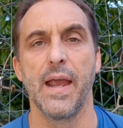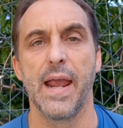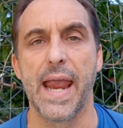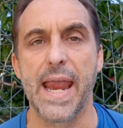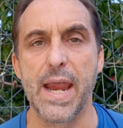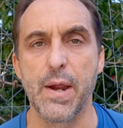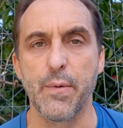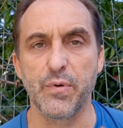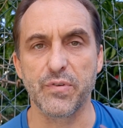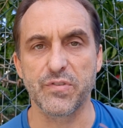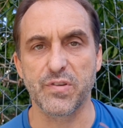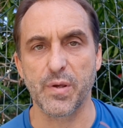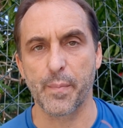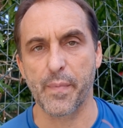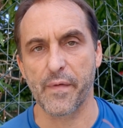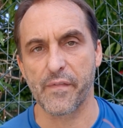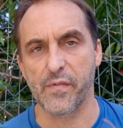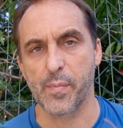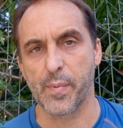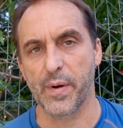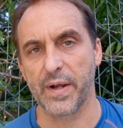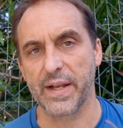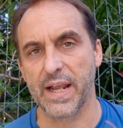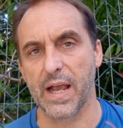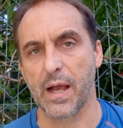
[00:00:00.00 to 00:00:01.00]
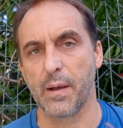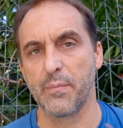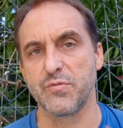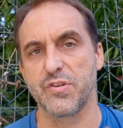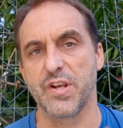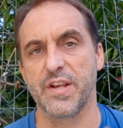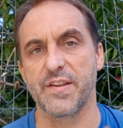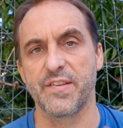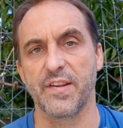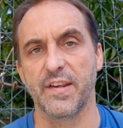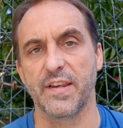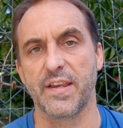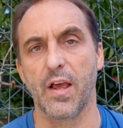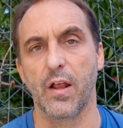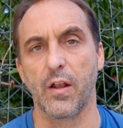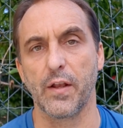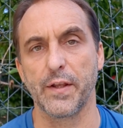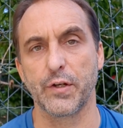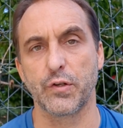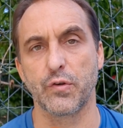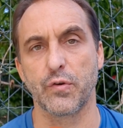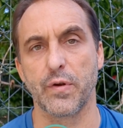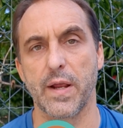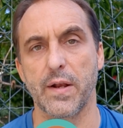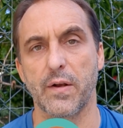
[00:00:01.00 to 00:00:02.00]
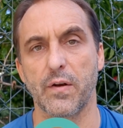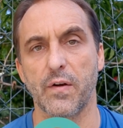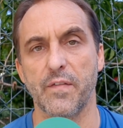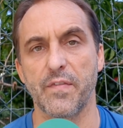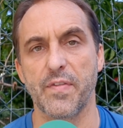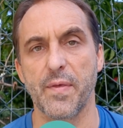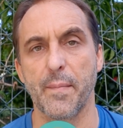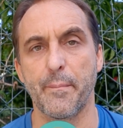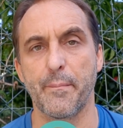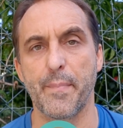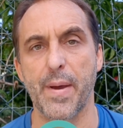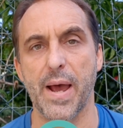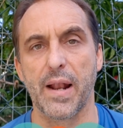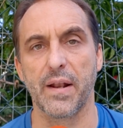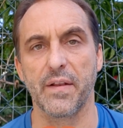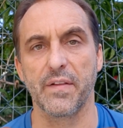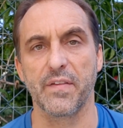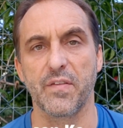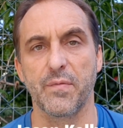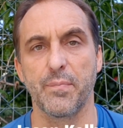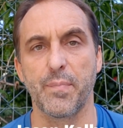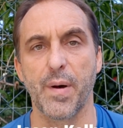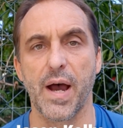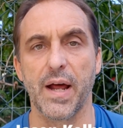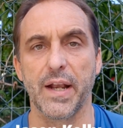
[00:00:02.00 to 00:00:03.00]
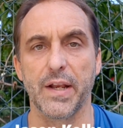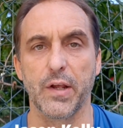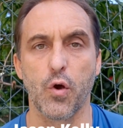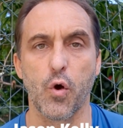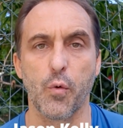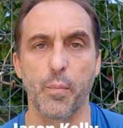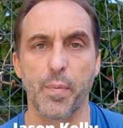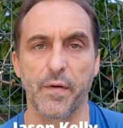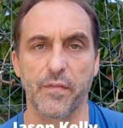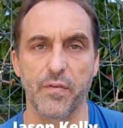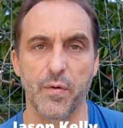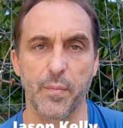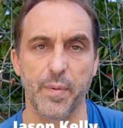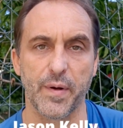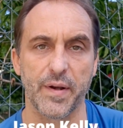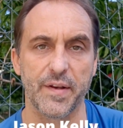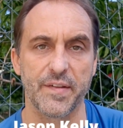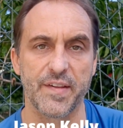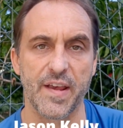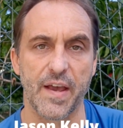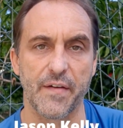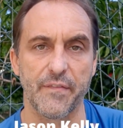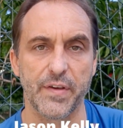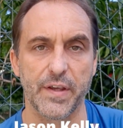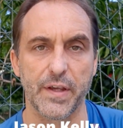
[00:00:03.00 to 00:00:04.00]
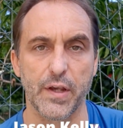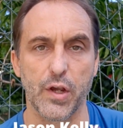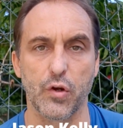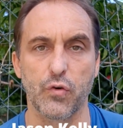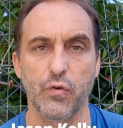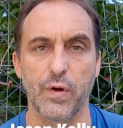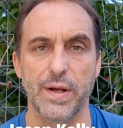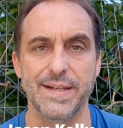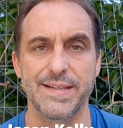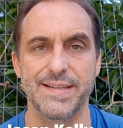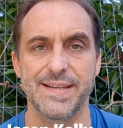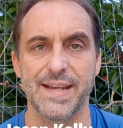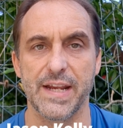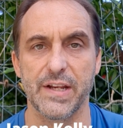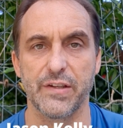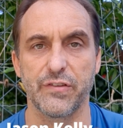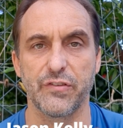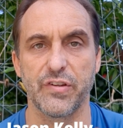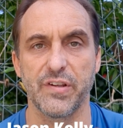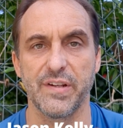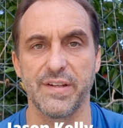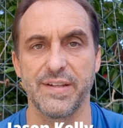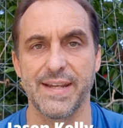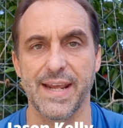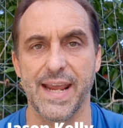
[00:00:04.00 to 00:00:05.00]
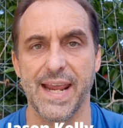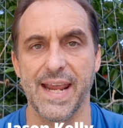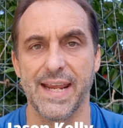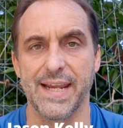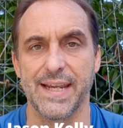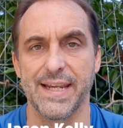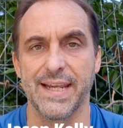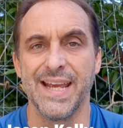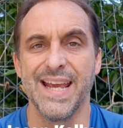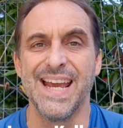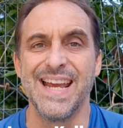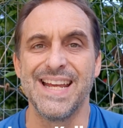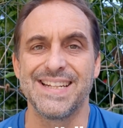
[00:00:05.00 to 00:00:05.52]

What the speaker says: Hey, what's up everybody? I'm Jason Kelly, creator of The Balanced Body. Hope everybody's having a great day today.